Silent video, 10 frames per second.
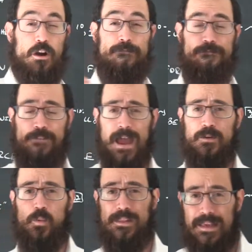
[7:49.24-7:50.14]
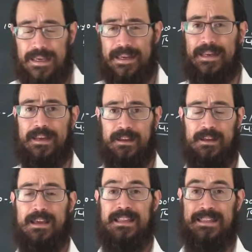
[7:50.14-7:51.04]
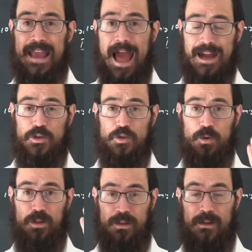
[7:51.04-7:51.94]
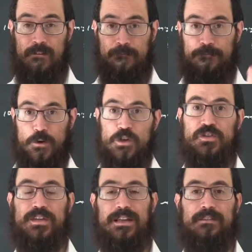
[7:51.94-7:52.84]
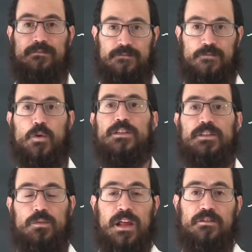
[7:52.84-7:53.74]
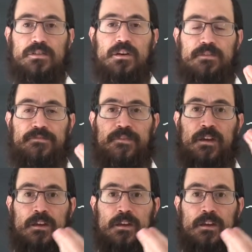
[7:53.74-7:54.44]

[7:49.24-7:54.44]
are found within the actual first 42 letters of